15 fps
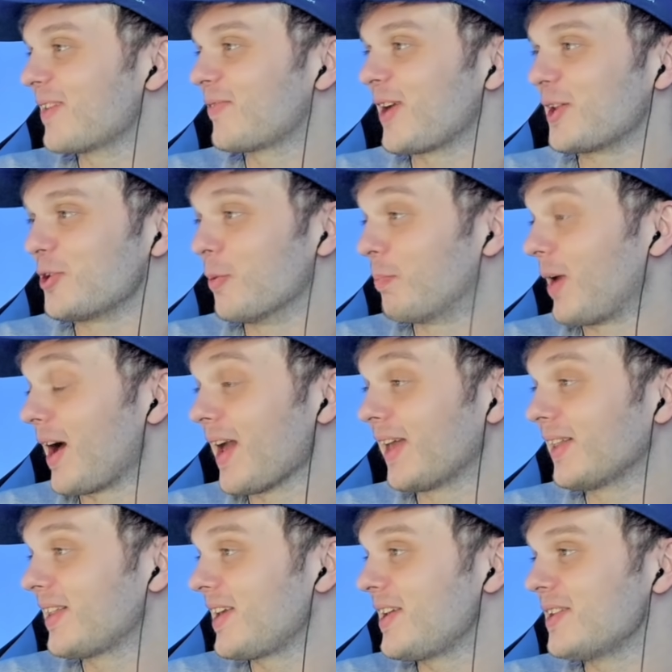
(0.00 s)
that you're buying
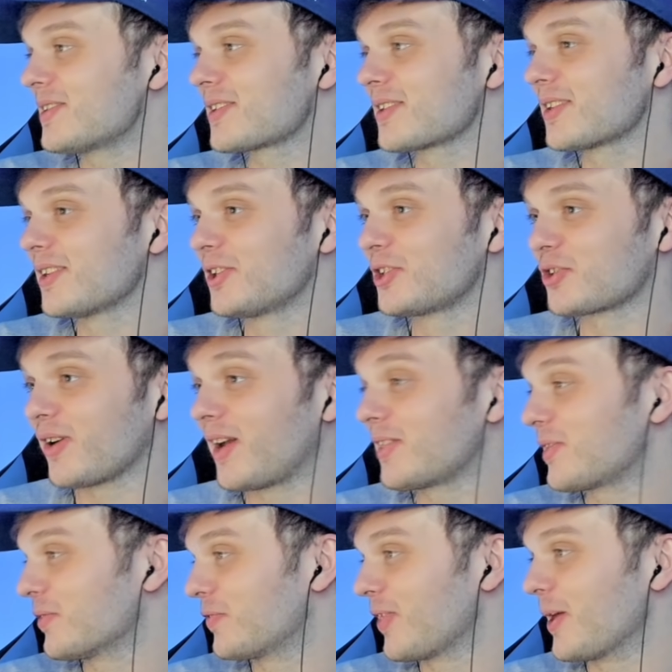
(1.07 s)
these, trying
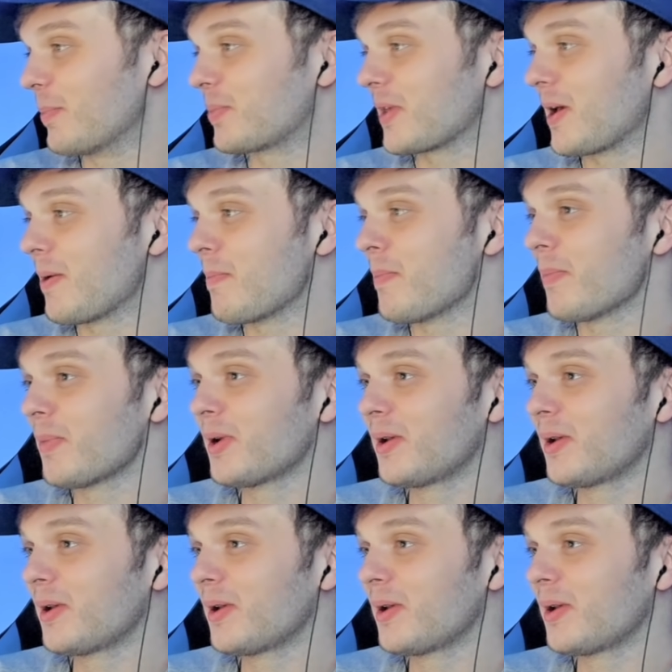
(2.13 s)
to flip them.